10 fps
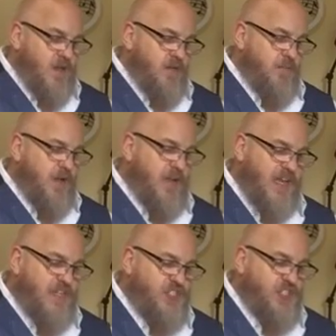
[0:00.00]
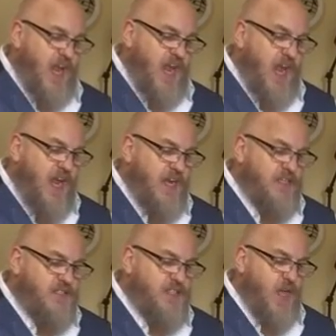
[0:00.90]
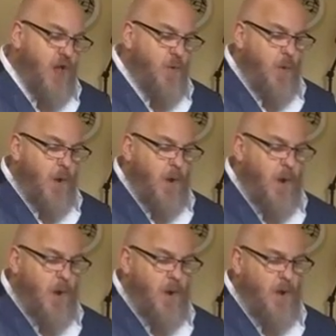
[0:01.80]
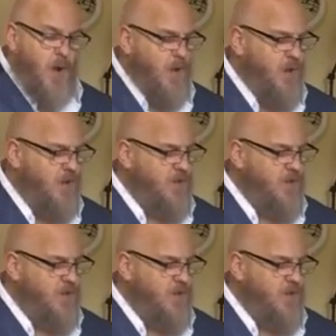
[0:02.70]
but I can change the world